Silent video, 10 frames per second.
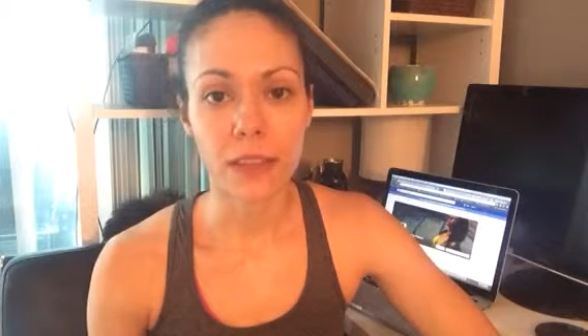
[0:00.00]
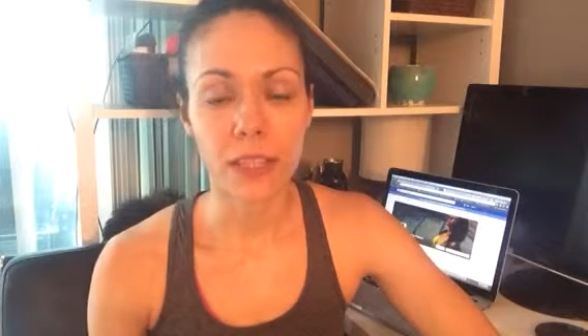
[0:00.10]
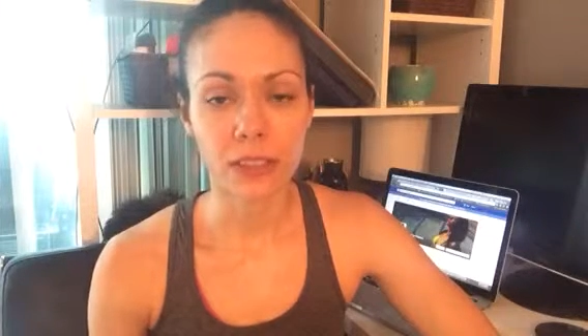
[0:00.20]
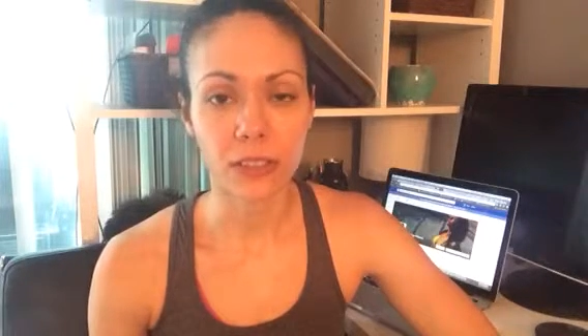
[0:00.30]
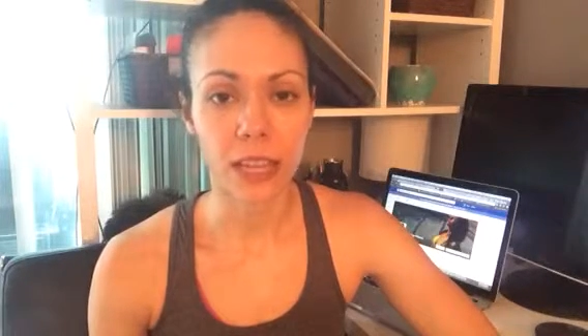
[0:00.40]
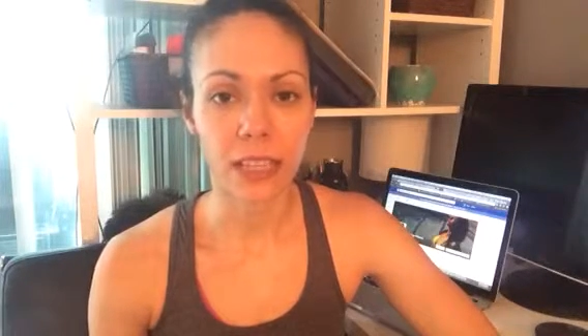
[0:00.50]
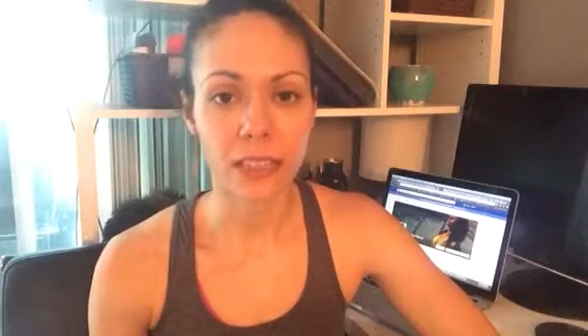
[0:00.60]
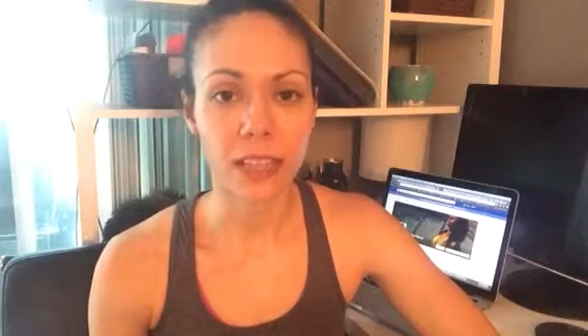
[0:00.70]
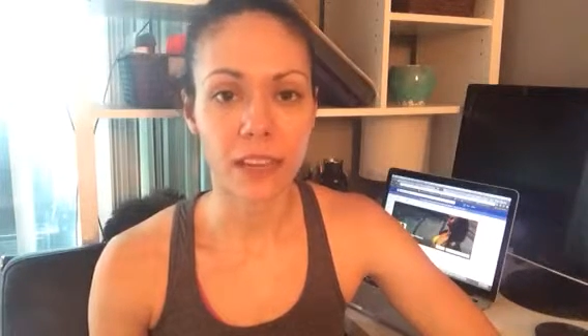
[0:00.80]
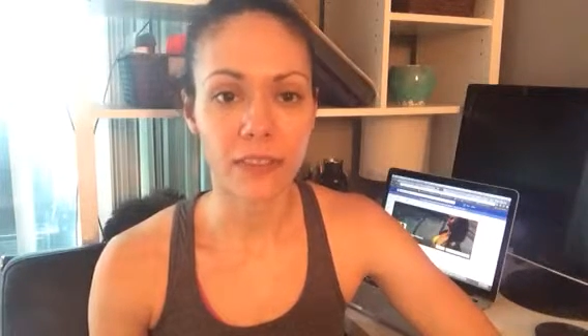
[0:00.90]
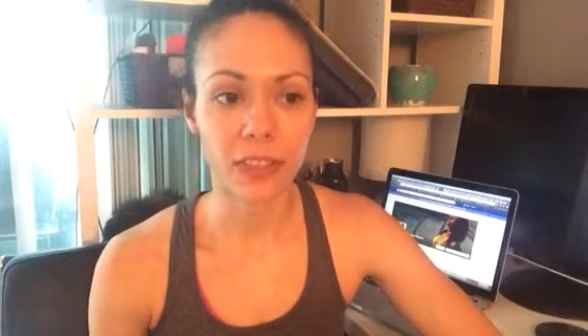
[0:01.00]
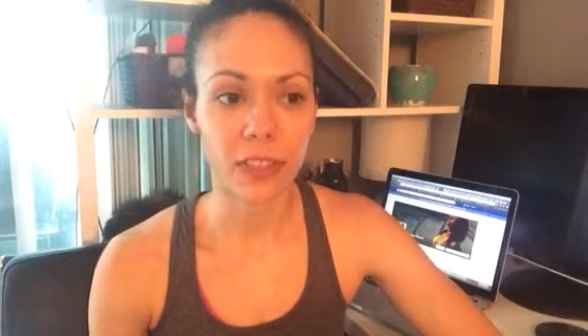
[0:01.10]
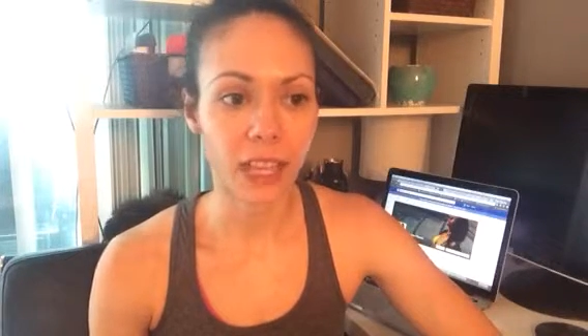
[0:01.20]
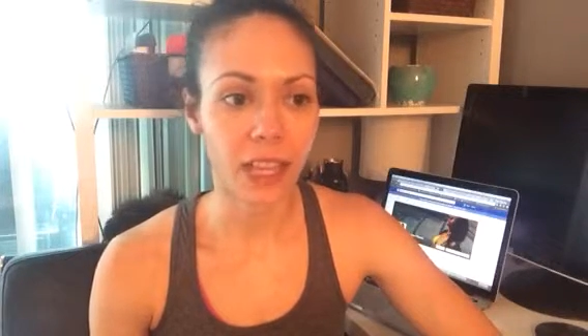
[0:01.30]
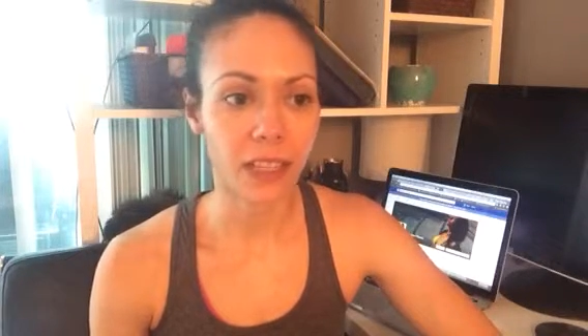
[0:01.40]
things are getting tough and
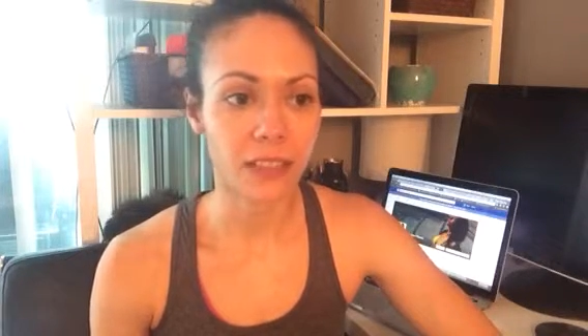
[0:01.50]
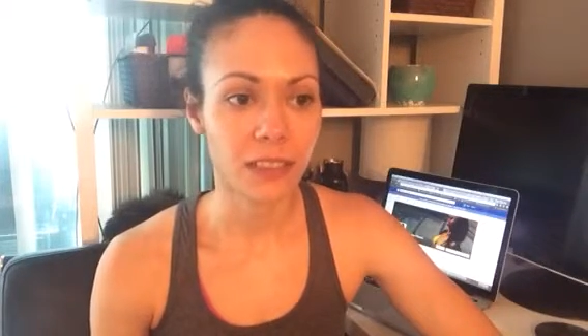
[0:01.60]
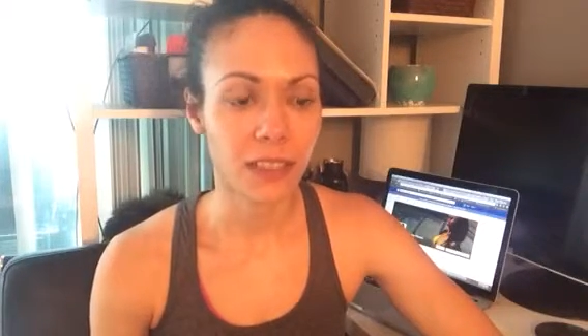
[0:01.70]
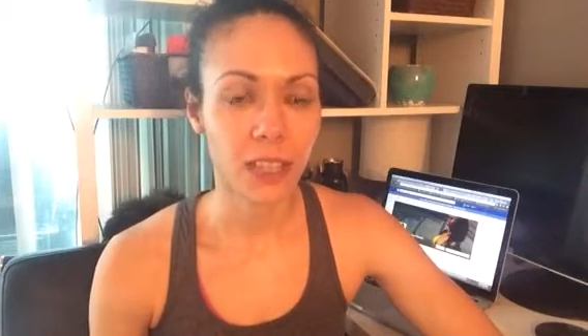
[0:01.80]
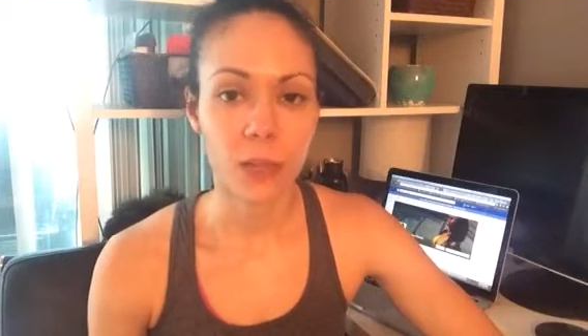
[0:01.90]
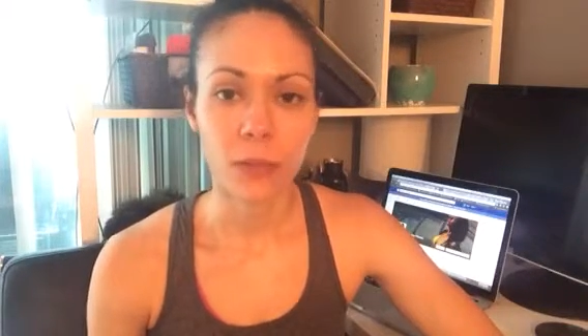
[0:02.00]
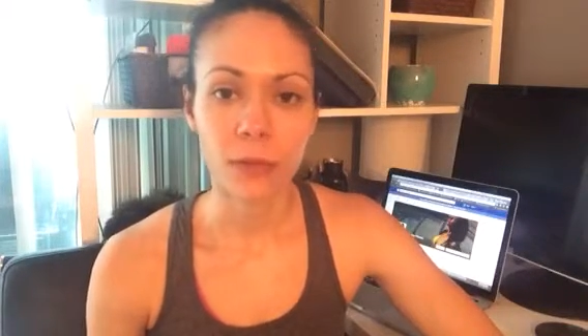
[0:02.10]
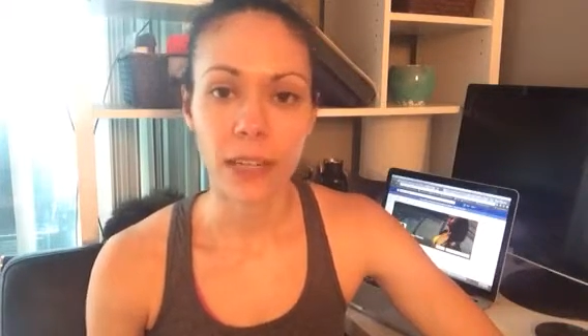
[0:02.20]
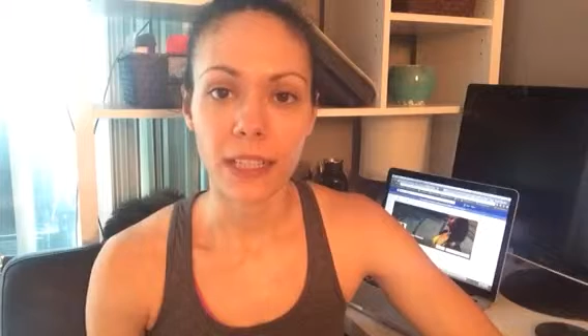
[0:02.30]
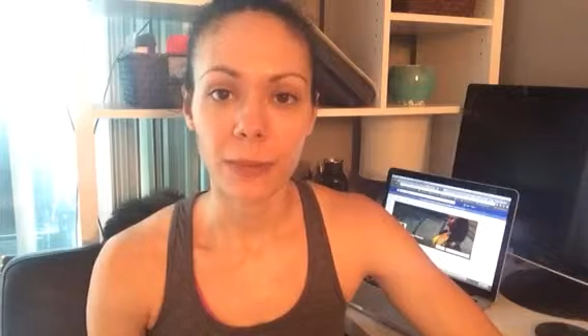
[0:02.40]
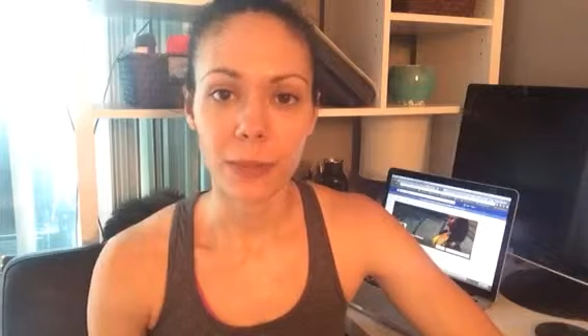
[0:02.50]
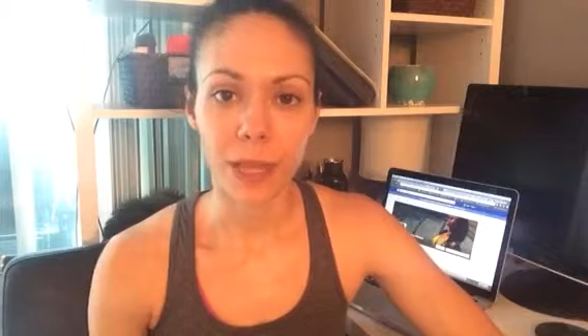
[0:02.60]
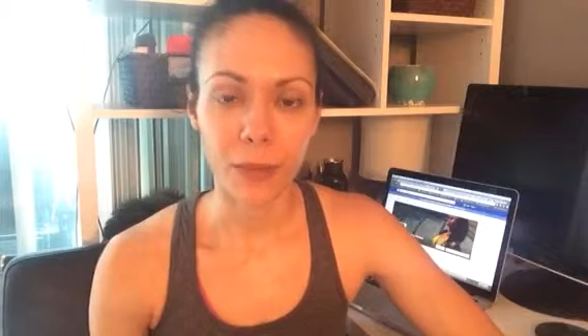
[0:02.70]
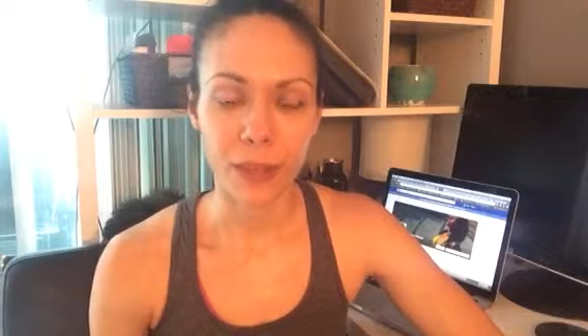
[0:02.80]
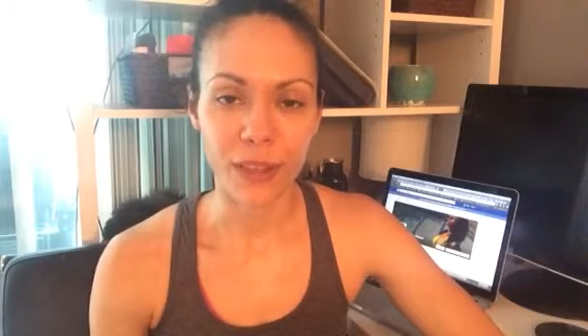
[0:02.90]
you're kind of ready to be
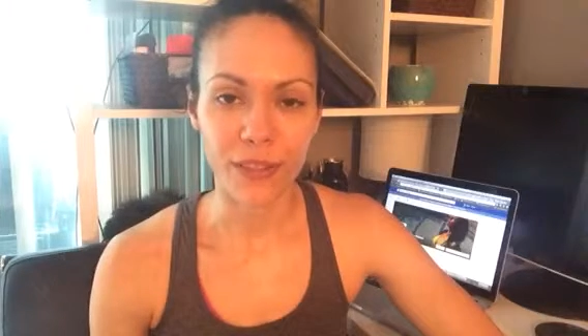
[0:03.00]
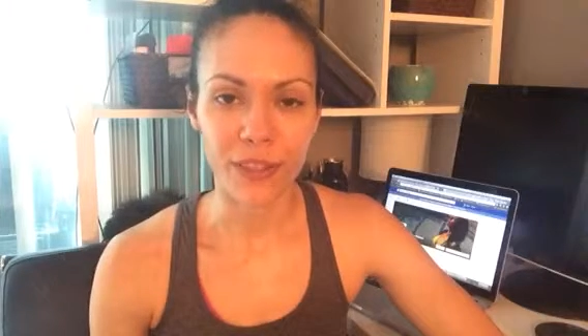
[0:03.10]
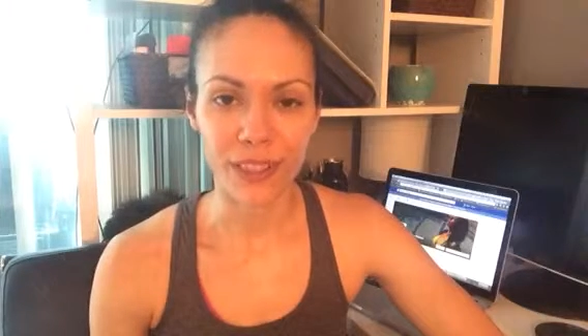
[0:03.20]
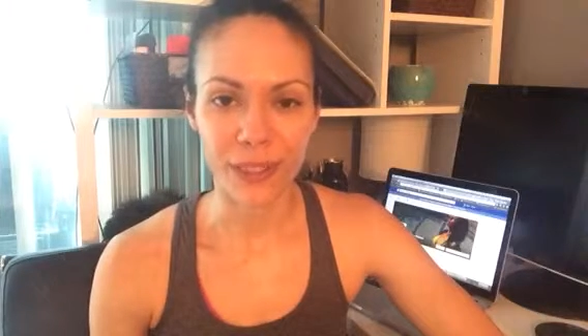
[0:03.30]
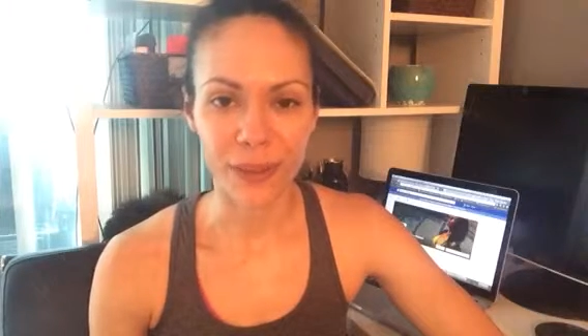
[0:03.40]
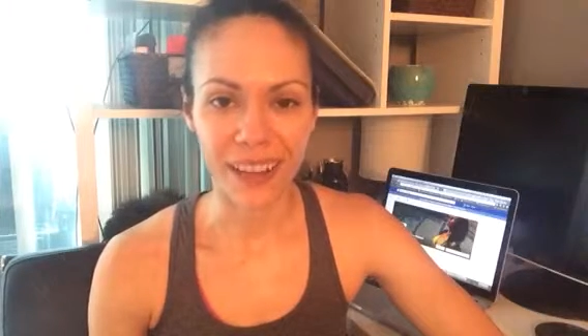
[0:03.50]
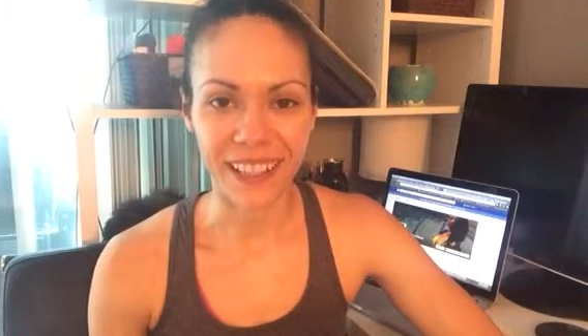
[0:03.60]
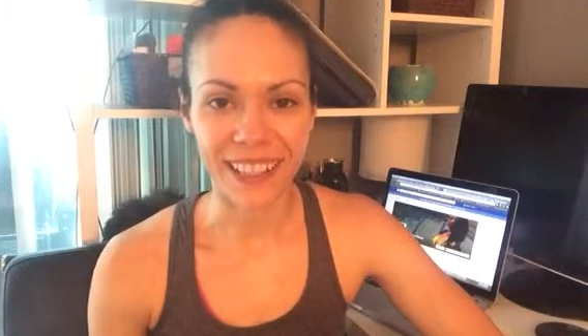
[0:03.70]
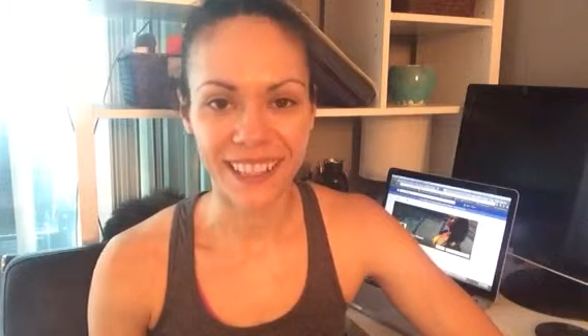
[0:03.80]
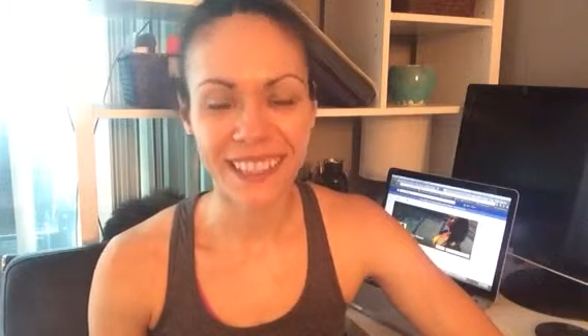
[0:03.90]
done with it for a little while.